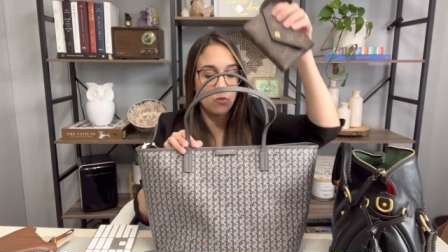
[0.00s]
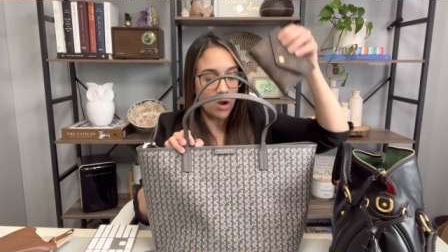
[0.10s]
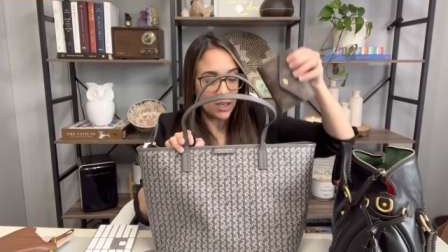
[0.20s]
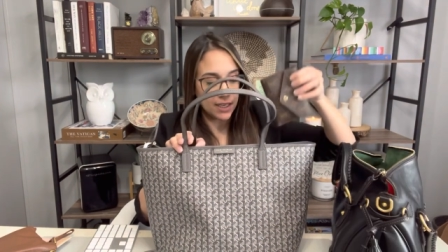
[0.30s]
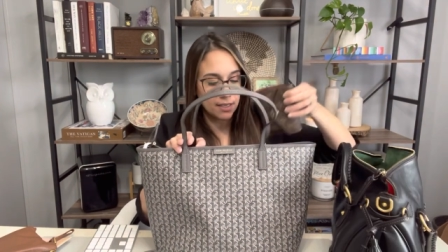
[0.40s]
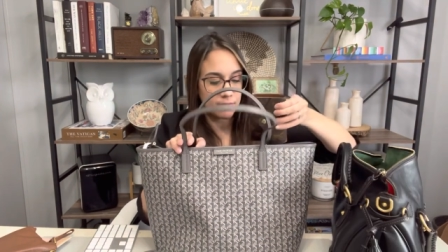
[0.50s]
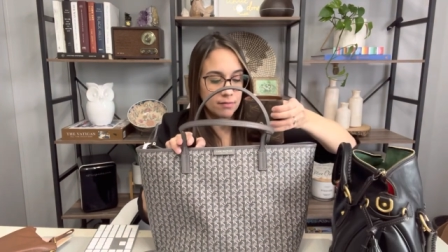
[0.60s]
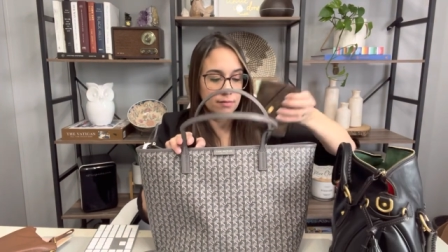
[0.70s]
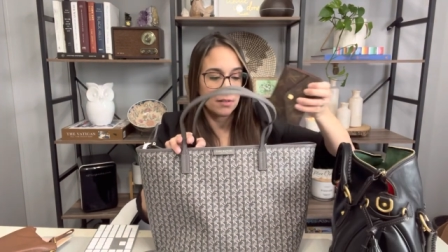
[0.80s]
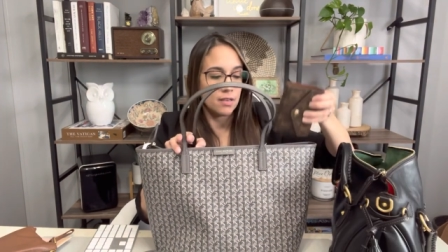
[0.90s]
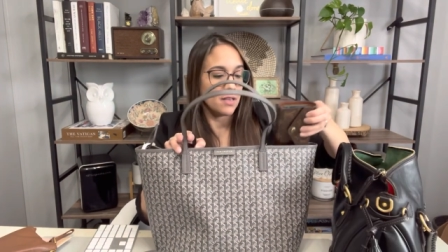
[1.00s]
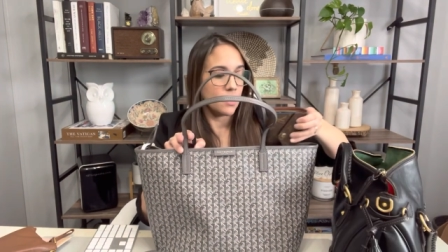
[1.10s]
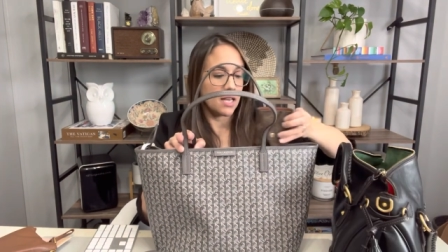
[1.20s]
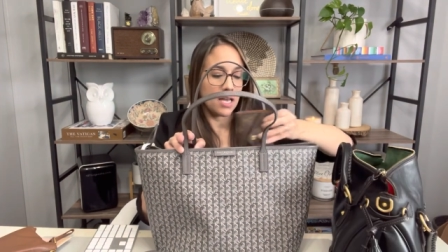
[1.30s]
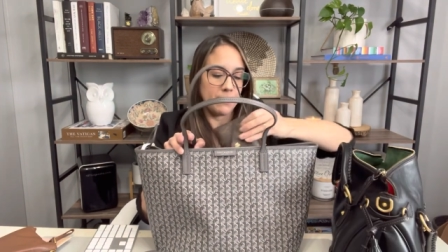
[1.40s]
wallet.
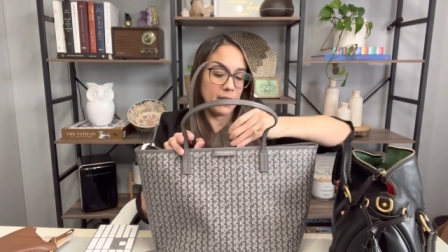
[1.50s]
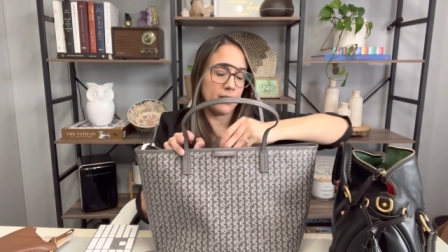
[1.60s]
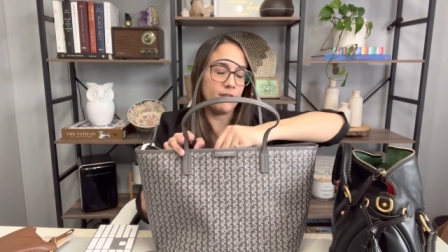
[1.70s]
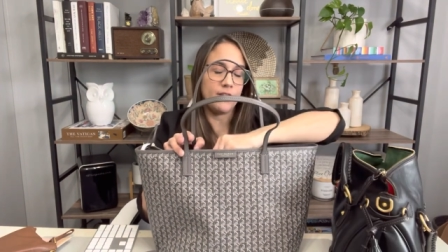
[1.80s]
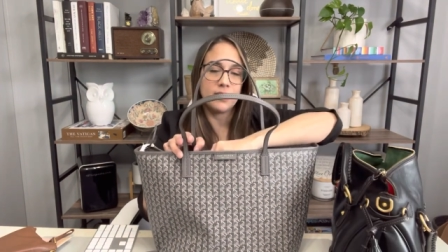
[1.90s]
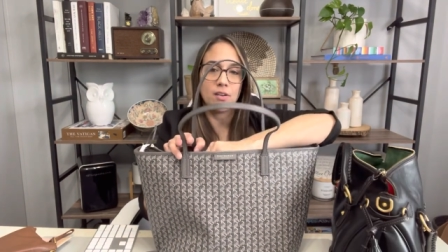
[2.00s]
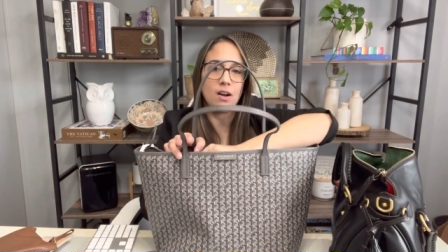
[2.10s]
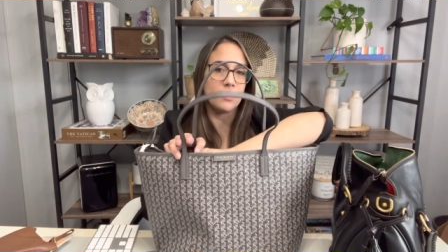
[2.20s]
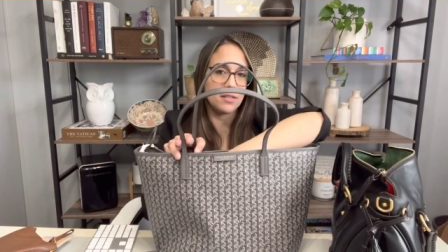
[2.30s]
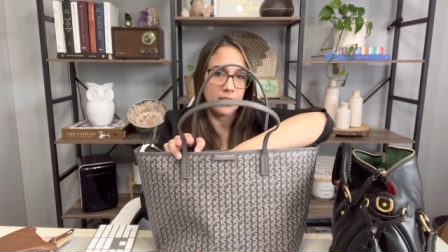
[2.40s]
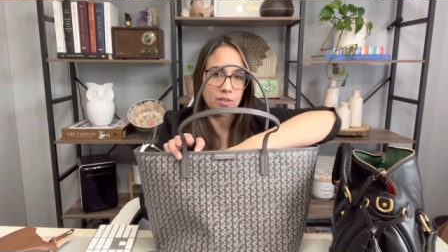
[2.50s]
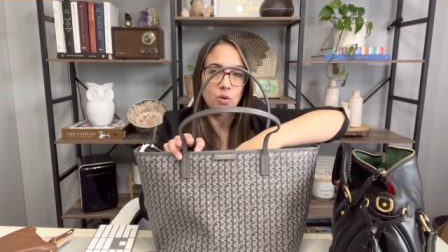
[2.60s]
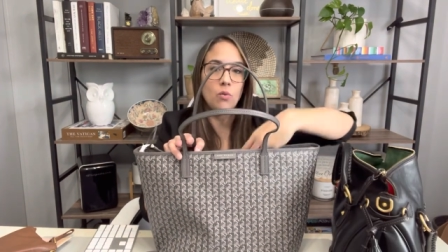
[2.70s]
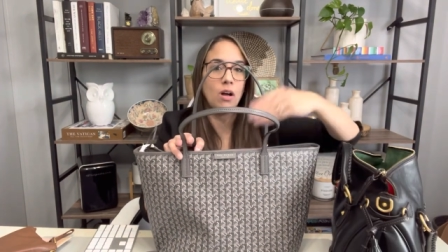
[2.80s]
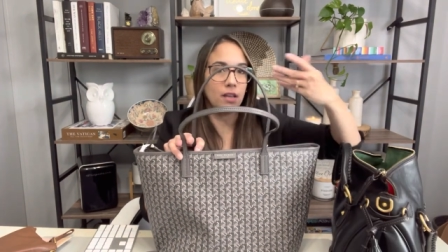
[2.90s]
I mean, it fits a
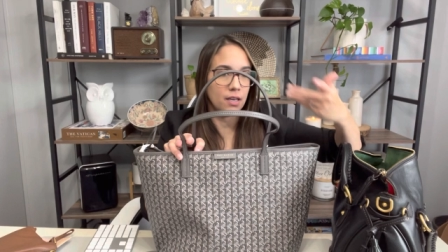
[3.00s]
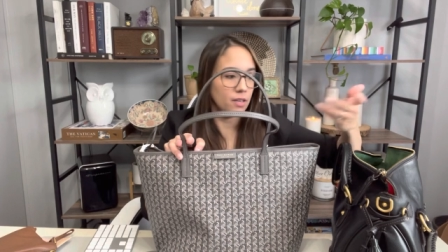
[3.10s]
continental wallet.